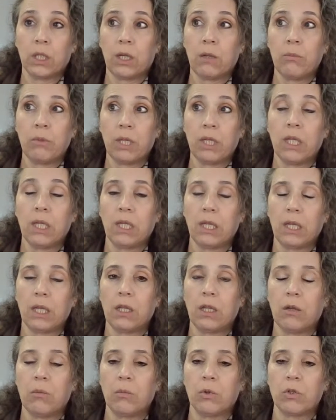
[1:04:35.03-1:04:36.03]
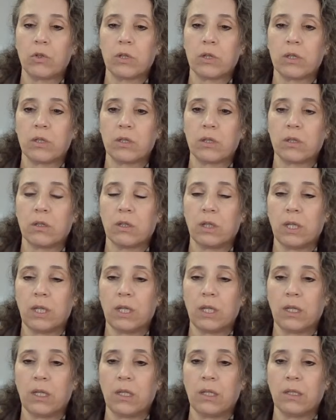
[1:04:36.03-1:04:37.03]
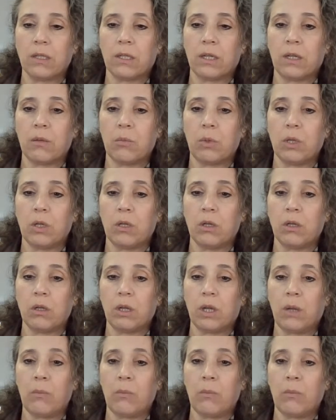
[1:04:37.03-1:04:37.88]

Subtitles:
I'm thinking Kicking Bird's gonna start laying any time here.